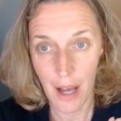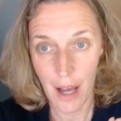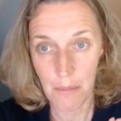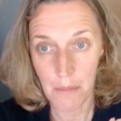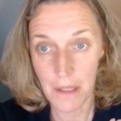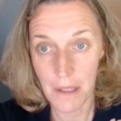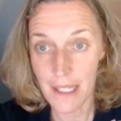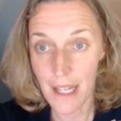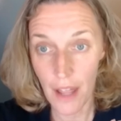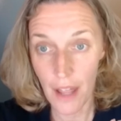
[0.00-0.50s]

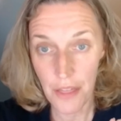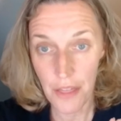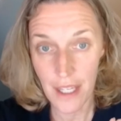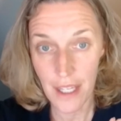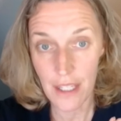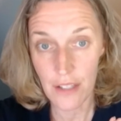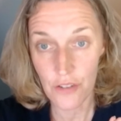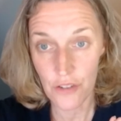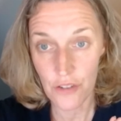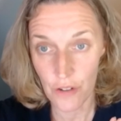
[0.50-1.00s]

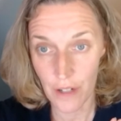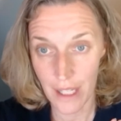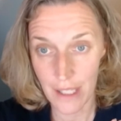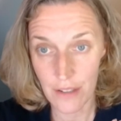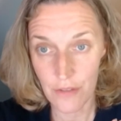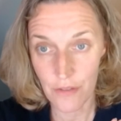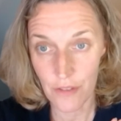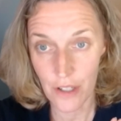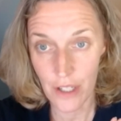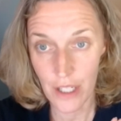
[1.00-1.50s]
Nothing is
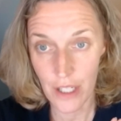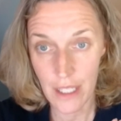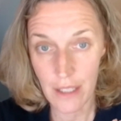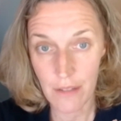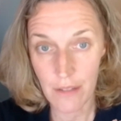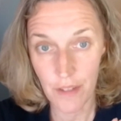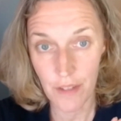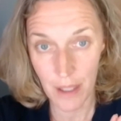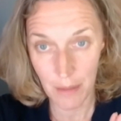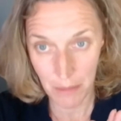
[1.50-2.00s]

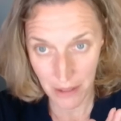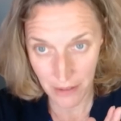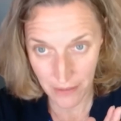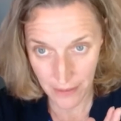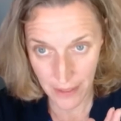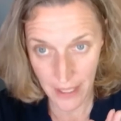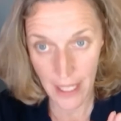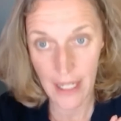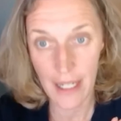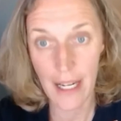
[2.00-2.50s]
transferring. Families
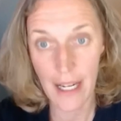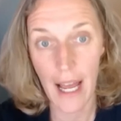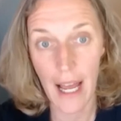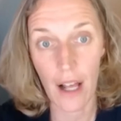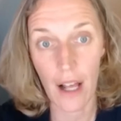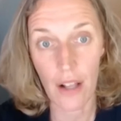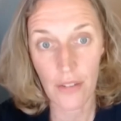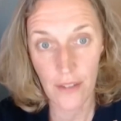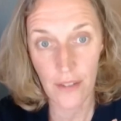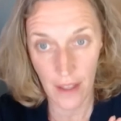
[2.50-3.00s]
get in a
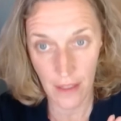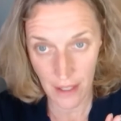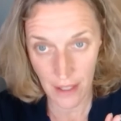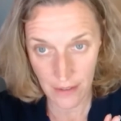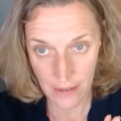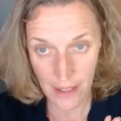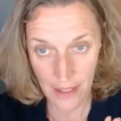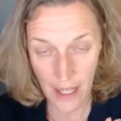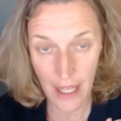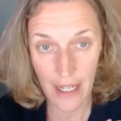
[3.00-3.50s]
house and they
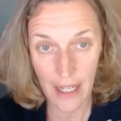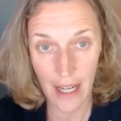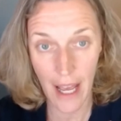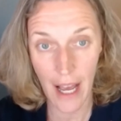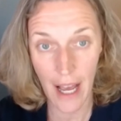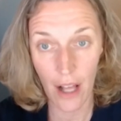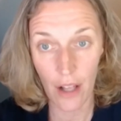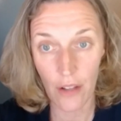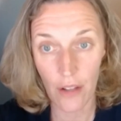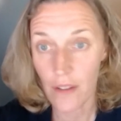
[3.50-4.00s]
stay in a
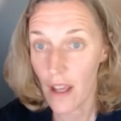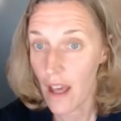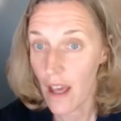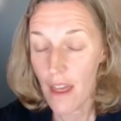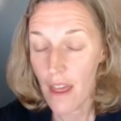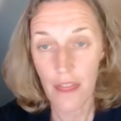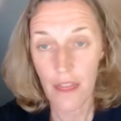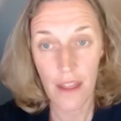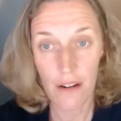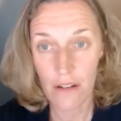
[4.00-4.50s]
house.
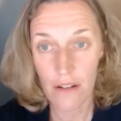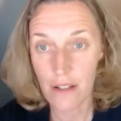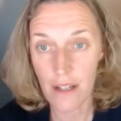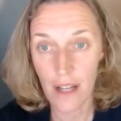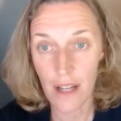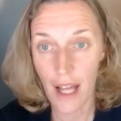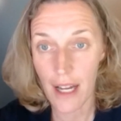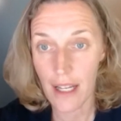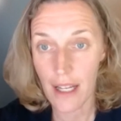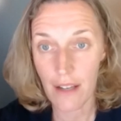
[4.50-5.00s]
There's
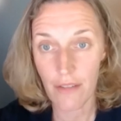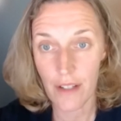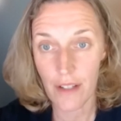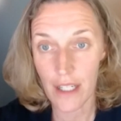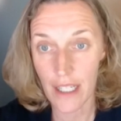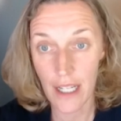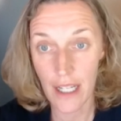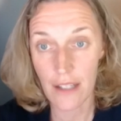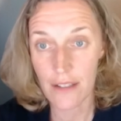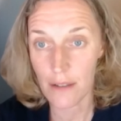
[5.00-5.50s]
not even
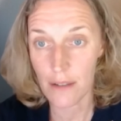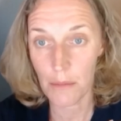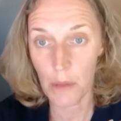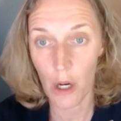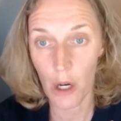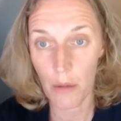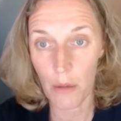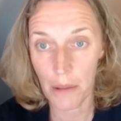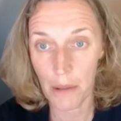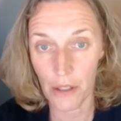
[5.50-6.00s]
a custom
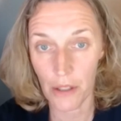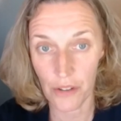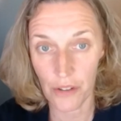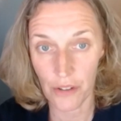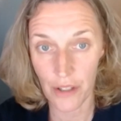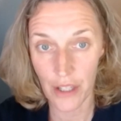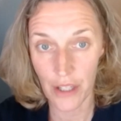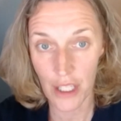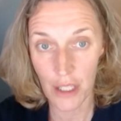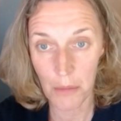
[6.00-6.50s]
home builder
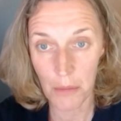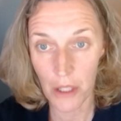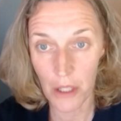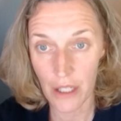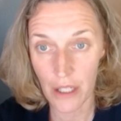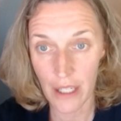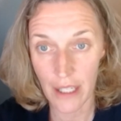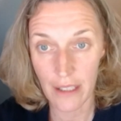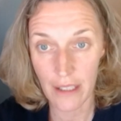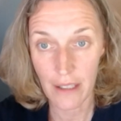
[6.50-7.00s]
in the
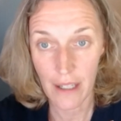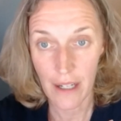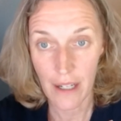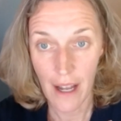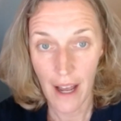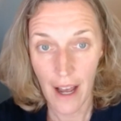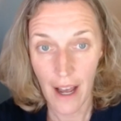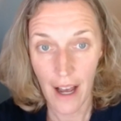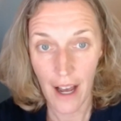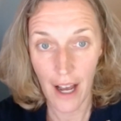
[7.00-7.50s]
community.
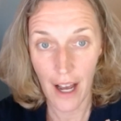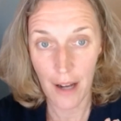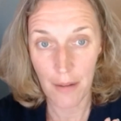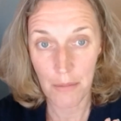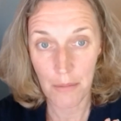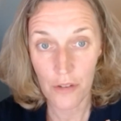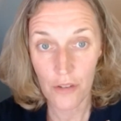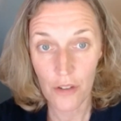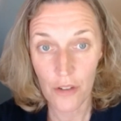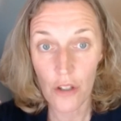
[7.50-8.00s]

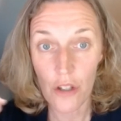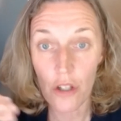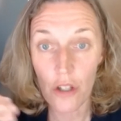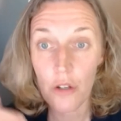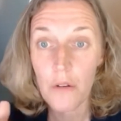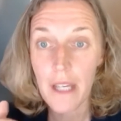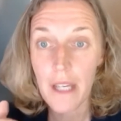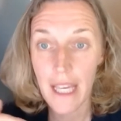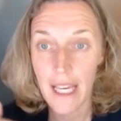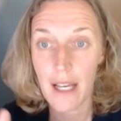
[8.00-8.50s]
So
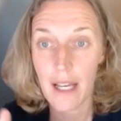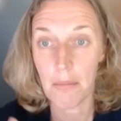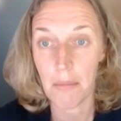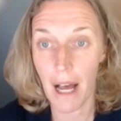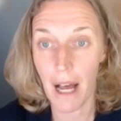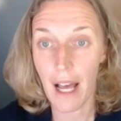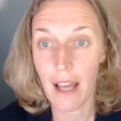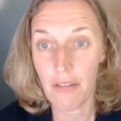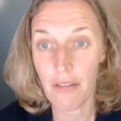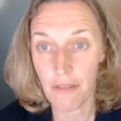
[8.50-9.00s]
you can't
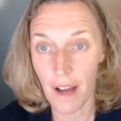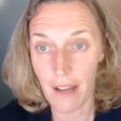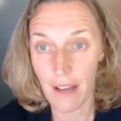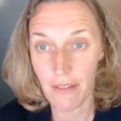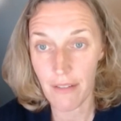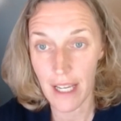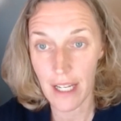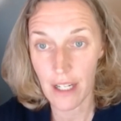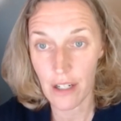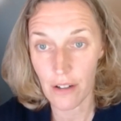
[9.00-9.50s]
buy
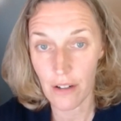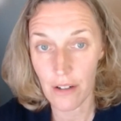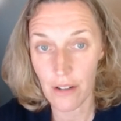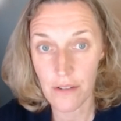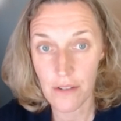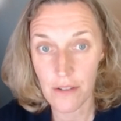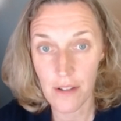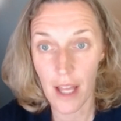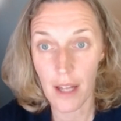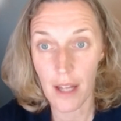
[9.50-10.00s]
5
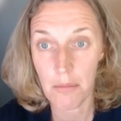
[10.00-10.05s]
acres and